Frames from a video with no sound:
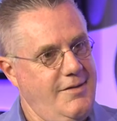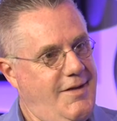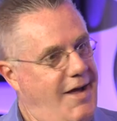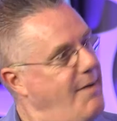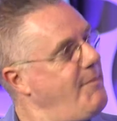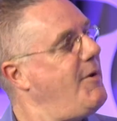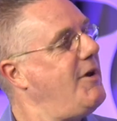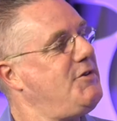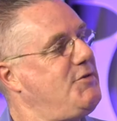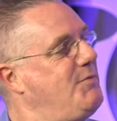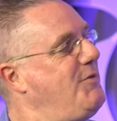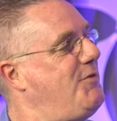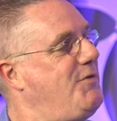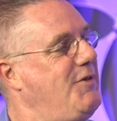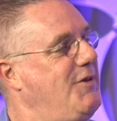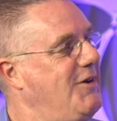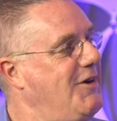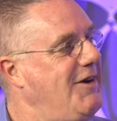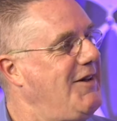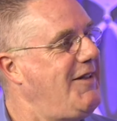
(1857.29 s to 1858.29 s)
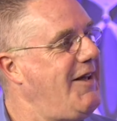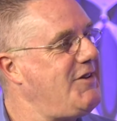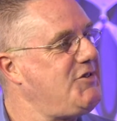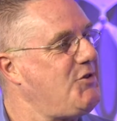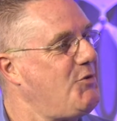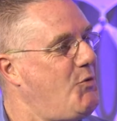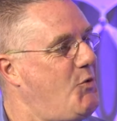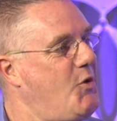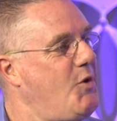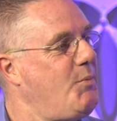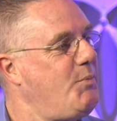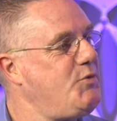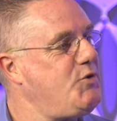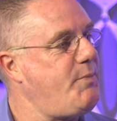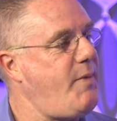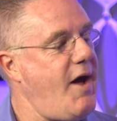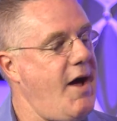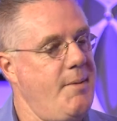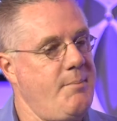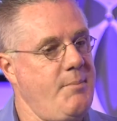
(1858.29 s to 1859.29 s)
That makes me feel good. That's a warm
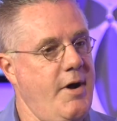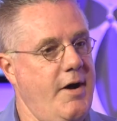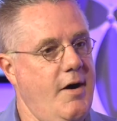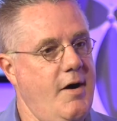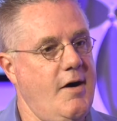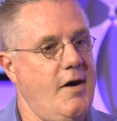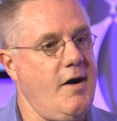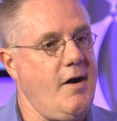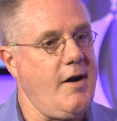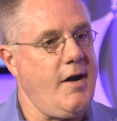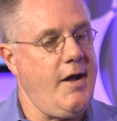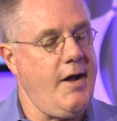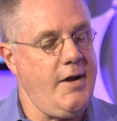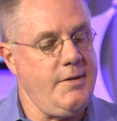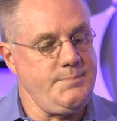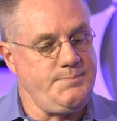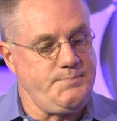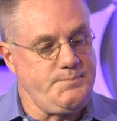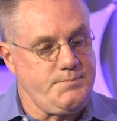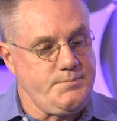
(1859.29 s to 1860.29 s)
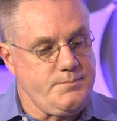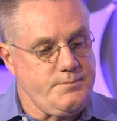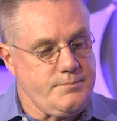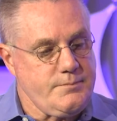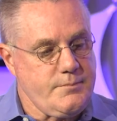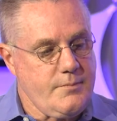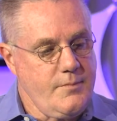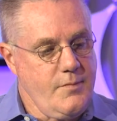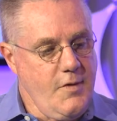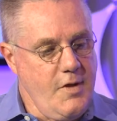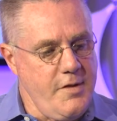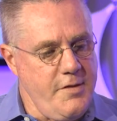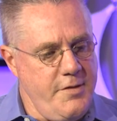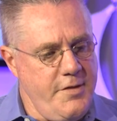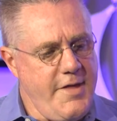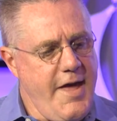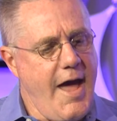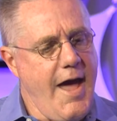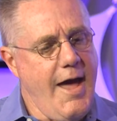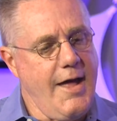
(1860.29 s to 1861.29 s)
spot in my heart. And
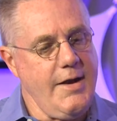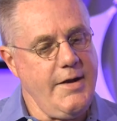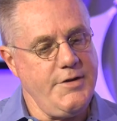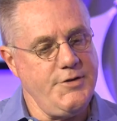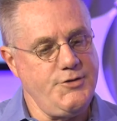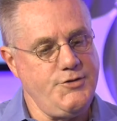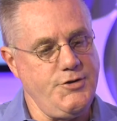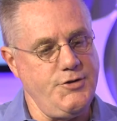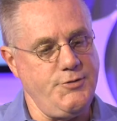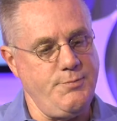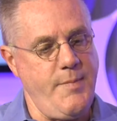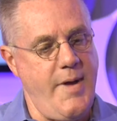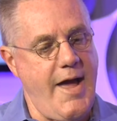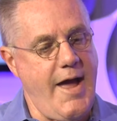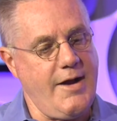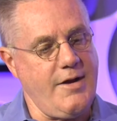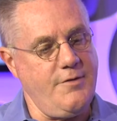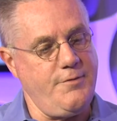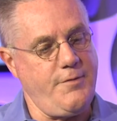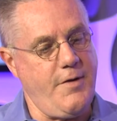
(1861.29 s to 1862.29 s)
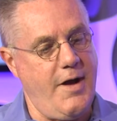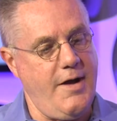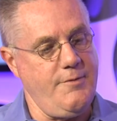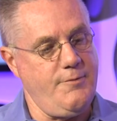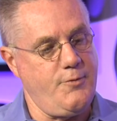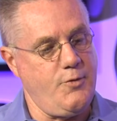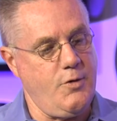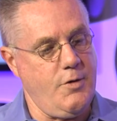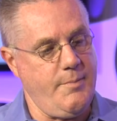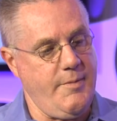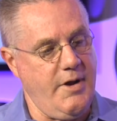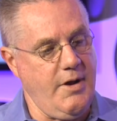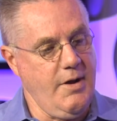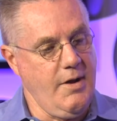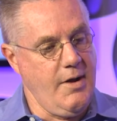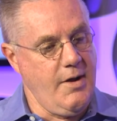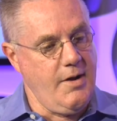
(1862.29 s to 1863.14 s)
that has just magnified for me,